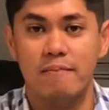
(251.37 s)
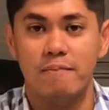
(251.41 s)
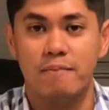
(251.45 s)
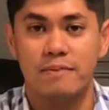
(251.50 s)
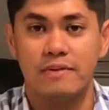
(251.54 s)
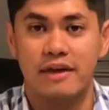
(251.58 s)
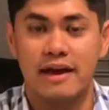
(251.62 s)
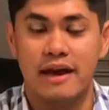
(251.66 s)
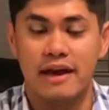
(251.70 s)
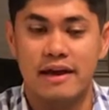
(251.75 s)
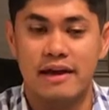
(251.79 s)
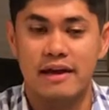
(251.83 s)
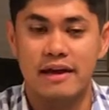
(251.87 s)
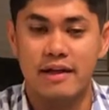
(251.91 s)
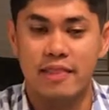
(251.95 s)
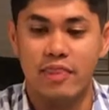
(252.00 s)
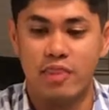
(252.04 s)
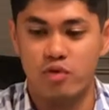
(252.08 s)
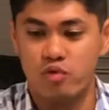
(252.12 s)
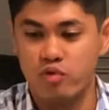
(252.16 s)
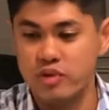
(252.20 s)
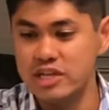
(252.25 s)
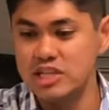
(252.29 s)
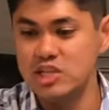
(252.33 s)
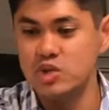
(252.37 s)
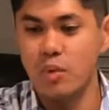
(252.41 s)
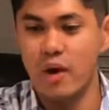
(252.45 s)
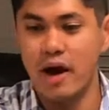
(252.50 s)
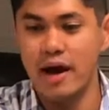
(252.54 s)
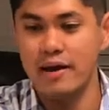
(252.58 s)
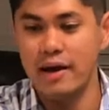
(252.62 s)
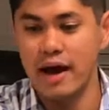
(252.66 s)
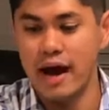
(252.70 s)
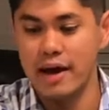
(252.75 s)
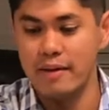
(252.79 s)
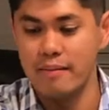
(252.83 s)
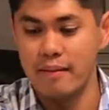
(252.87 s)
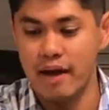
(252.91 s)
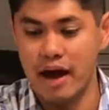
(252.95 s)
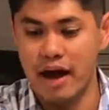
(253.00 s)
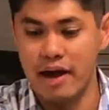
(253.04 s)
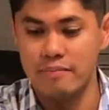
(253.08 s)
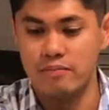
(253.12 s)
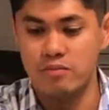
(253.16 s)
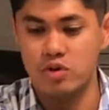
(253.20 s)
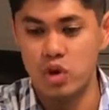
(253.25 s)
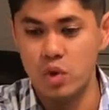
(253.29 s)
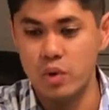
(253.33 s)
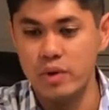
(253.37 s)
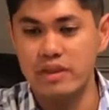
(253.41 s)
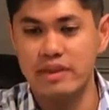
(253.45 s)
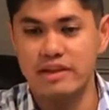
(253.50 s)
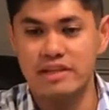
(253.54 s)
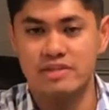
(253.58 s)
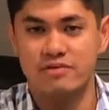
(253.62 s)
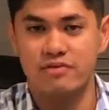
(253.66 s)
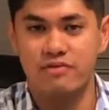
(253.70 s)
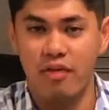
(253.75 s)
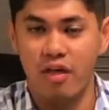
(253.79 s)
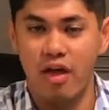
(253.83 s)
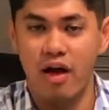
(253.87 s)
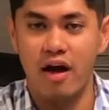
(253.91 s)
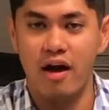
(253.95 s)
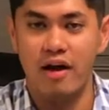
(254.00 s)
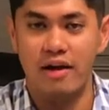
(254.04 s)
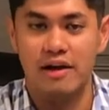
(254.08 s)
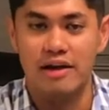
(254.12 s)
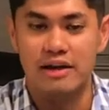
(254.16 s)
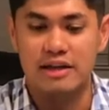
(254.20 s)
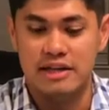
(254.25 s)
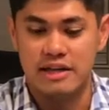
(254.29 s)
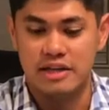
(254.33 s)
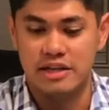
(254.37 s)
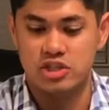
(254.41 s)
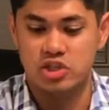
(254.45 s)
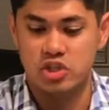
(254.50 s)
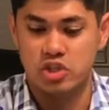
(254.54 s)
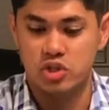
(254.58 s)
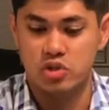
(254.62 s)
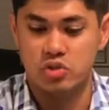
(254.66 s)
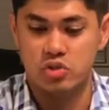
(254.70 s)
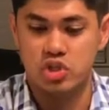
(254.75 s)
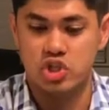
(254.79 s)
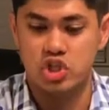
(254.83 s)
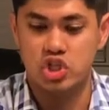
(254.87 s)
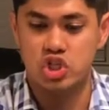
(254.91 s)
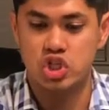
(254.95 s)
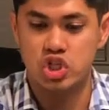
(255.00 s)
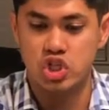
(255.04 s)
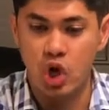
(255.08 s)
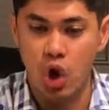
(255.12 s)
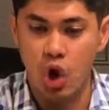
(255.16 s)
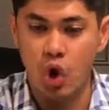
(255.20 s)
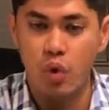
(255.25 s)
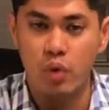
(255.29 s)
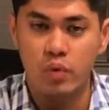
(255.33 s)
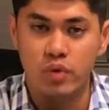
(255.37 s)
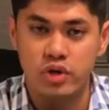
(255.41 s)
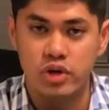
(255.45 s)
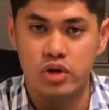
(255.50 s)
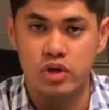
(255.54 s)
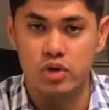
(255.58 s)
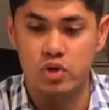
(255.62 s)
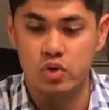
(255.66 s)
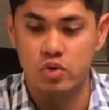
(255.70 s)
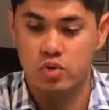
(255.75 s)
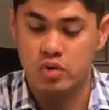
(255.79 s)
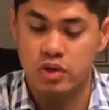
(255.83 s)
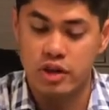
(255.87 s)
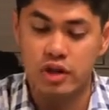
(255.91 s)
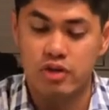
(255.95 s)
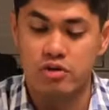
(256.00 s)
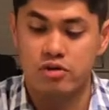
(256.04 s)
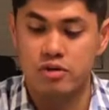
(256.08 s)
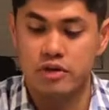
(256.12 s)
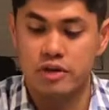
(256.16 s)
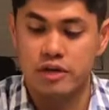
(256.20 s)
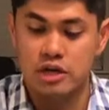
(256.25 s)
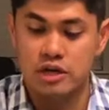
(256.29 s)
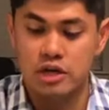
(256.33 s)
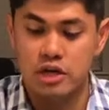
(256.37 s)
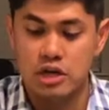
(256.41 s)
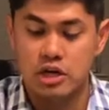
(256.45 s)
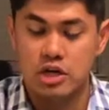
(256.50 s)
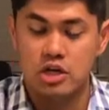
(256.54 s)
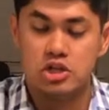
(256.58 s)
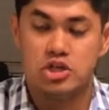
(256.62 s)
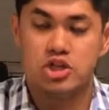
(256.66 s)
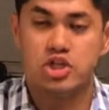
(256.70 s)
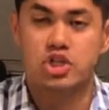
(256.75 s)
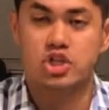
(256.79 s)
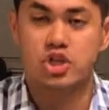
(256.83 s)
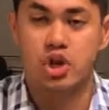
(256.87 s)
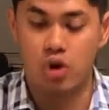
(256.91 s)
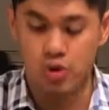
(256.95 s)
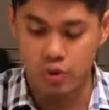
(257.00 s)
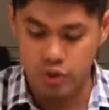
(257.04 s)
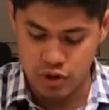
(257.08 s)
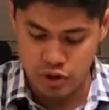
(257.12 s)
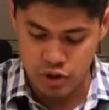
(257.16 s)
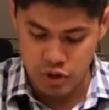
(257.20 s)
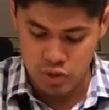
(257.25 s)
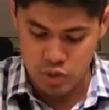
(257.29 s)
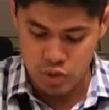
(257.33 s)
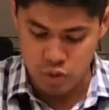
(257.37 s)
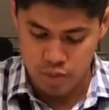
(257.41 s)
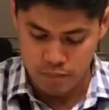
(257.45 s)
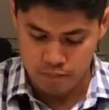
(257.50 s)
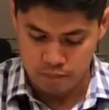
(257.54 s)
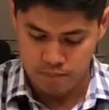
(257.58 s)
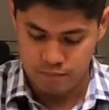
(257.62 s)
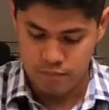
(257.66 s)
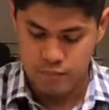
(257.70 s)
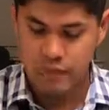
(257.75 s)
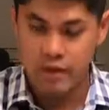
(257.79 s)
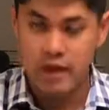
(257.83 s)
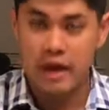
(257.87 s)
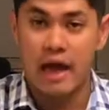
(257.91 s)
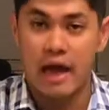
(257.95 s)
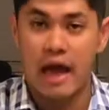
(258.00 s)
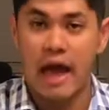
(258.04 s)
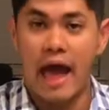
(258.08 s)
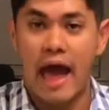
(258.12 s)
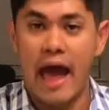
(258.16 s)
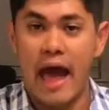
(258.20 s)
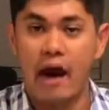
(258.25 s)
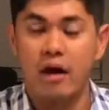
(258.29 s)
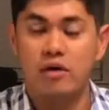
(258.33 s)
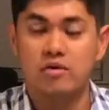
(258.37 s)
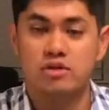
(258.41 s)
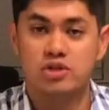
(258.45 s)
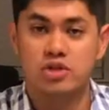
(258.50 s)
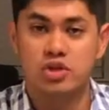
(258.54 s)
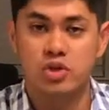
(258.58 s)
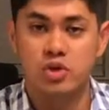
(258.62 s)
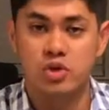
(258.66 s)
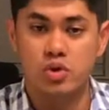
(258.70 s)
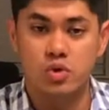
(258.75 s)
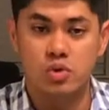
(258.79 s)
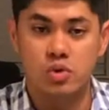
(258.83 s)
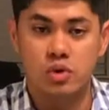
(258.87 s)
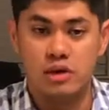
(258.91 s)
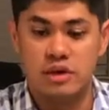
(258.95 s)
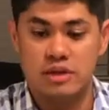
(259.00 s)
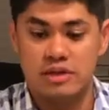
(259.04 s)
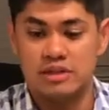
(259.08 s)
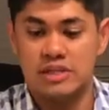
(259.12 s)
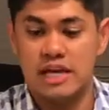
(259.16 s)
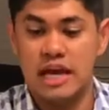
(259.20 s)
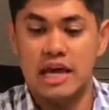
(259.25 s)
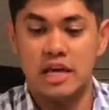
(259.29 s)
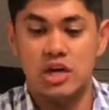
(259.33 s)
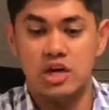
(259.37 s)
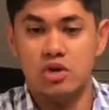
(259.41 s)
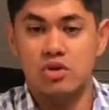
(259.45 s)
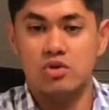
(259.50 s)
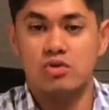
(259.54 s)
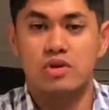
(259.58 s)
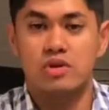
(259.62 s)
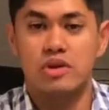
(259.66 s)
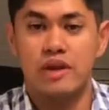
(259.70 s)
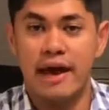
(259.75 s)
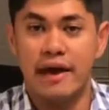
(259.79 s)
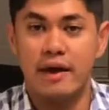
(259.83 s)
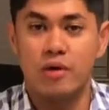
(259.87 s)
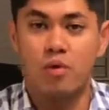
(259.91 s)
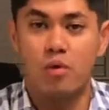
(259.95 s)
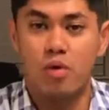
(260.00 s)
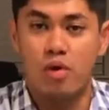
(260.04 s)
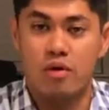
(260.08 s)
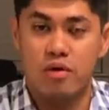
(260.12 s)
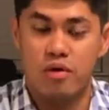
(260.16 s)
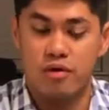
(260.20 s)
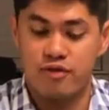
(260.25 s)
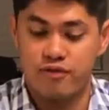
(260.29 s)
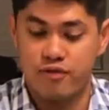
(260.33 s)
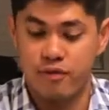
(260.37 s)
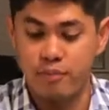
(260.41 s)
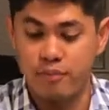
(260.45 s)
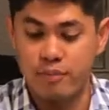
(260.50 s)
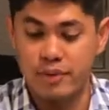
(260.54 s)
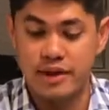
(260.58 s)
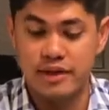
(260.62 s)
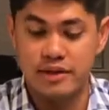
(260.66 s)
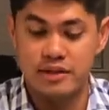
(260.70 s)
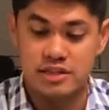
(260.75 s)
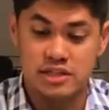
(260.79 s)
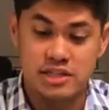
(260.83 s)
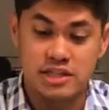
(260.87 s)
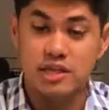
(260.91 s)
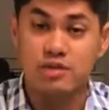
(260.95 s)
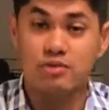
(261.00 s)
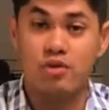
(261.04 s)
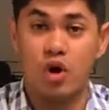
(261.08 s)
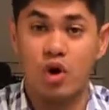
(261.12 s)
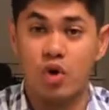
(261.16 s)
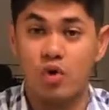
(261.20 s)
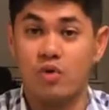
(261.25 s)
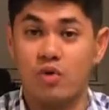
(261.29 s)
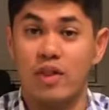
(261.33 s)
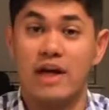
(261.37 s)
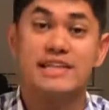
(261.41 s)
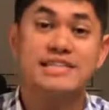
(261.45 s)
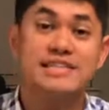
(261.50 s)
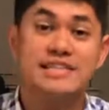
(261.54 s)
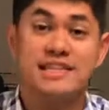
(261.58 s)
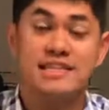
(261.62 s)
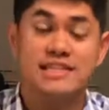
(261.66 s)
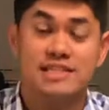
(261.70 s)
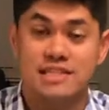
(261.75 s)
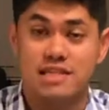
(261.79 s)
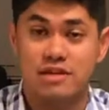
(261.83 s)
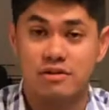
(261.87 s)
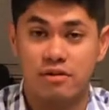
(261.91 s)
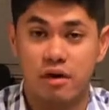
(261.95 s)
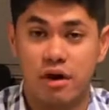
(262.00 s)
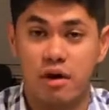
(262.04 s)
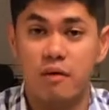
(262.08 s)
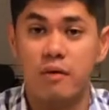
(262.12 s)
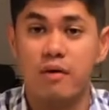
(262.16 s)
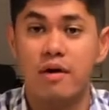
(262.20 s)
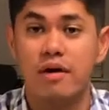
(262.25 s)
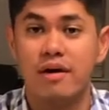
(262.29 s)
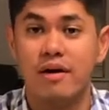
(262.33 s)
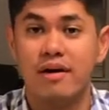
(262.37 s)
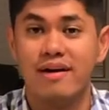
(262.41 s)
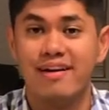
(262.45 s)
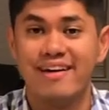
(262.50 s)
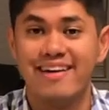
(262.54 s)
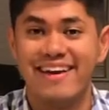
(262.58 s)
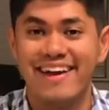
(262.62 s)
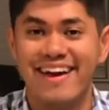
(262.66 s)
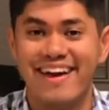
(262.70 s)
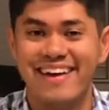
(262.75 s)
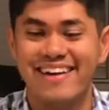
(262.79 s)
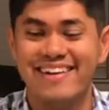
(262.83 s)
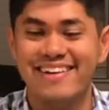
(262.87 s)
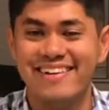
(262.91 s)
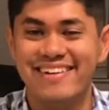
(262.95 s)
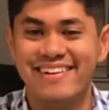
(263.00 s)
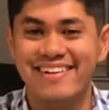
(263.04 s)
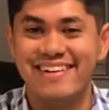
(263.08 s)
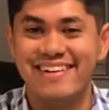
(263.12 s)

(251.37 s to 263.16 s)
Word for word: Okay? The reason why I'm I'm doing this vlog is to show you, literally show you how to take your net worth from being zero, less than zero, okay?